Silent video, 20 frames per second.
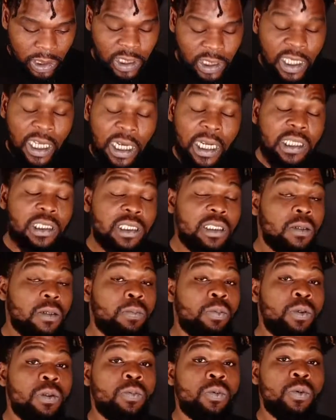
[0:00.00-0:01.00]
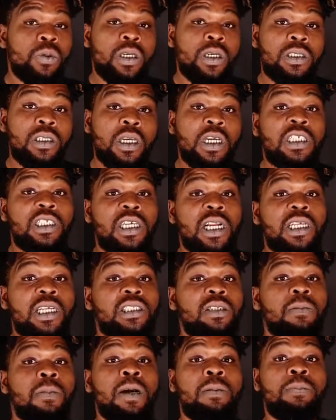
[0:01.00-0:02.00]
Shout out to the people shout
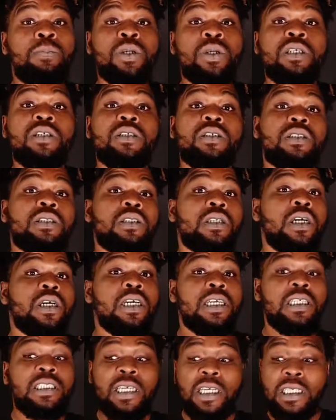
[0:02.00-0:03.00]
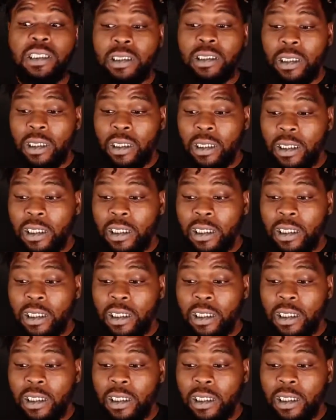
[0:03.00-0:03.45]
out to my peers that's